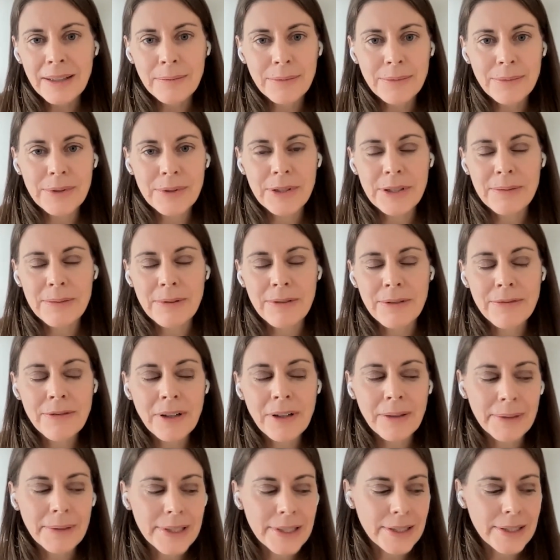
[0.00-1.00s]
said just
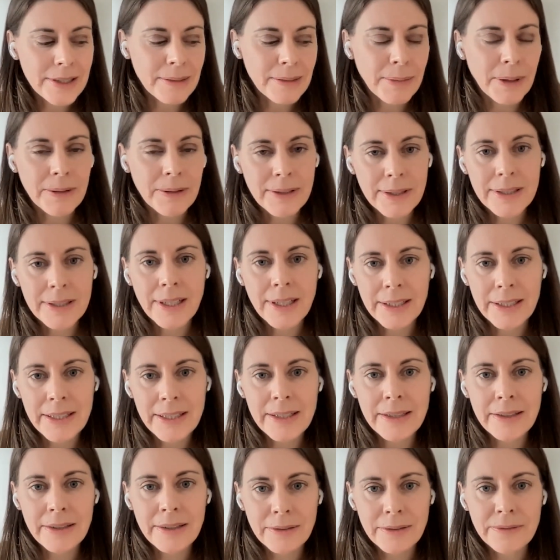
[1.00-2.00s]
before, which is about this
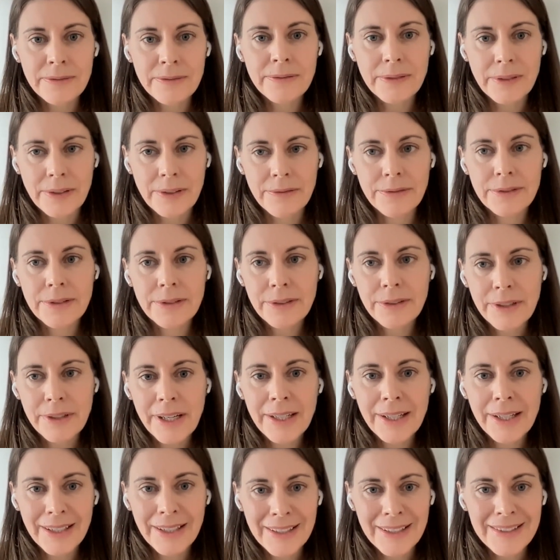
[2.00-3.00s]
idea of
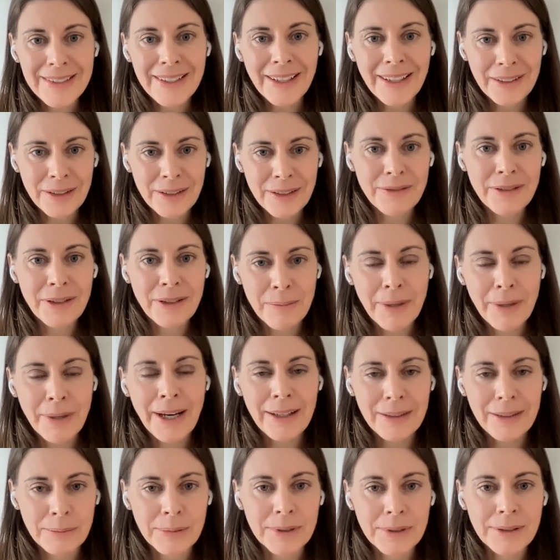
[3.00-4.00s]
creating incentive
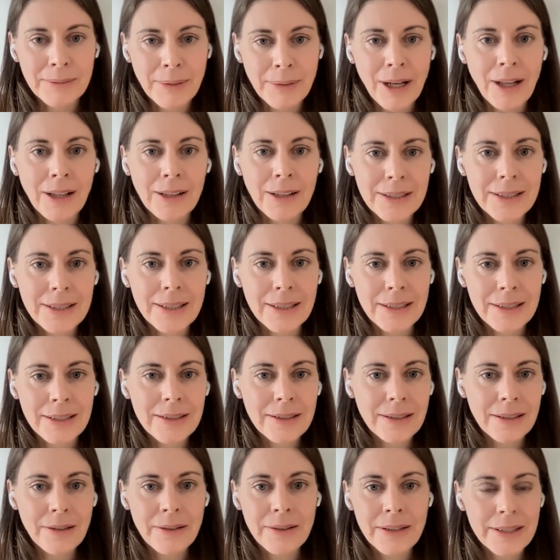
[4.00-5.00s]
compatible
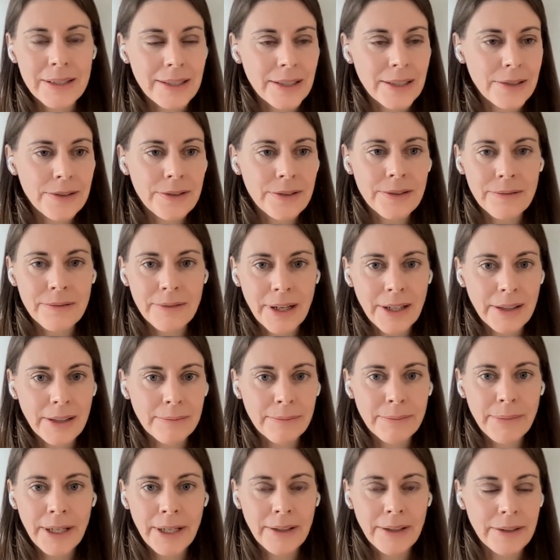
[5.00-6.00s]
policies. This issue
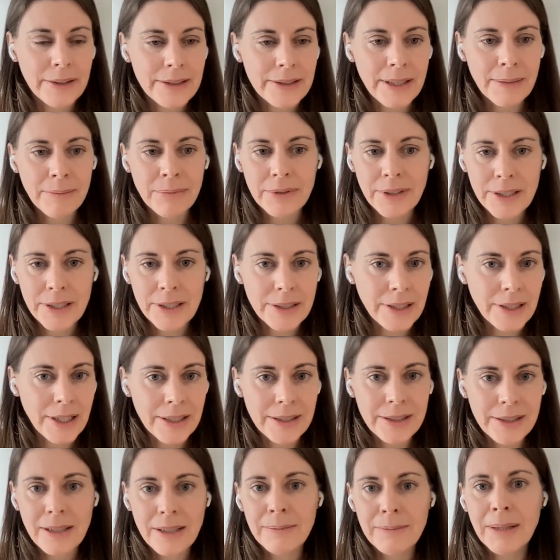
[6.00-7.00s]
around parent separation
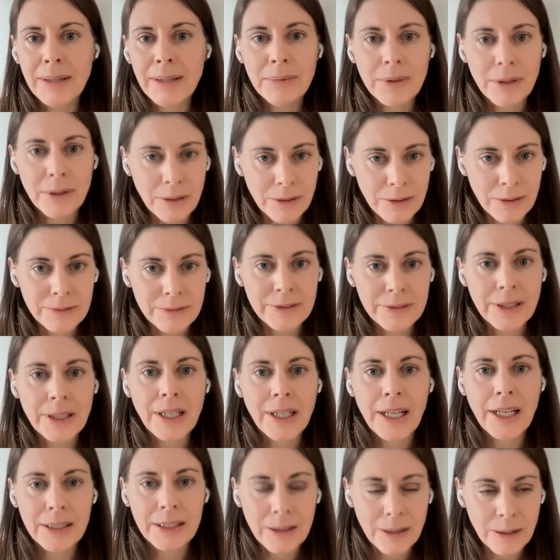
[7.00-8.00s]
has come up
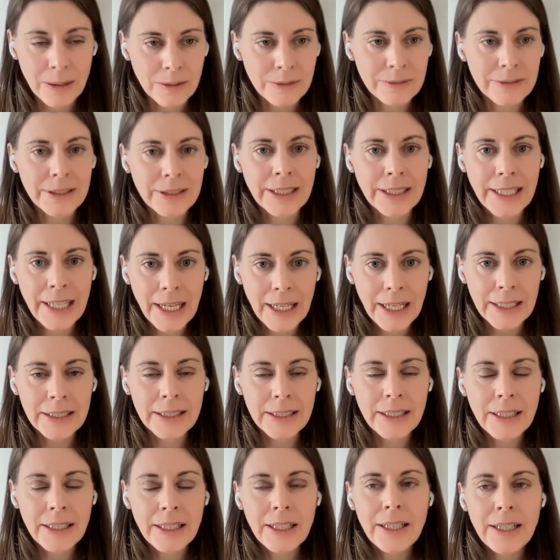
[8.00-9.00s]
over and over
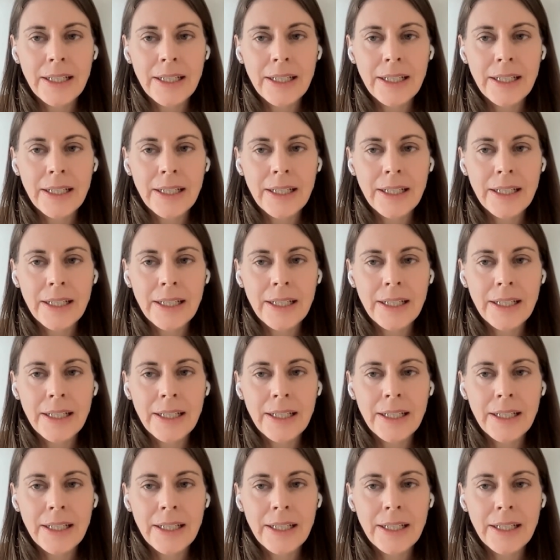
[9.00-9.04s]
again.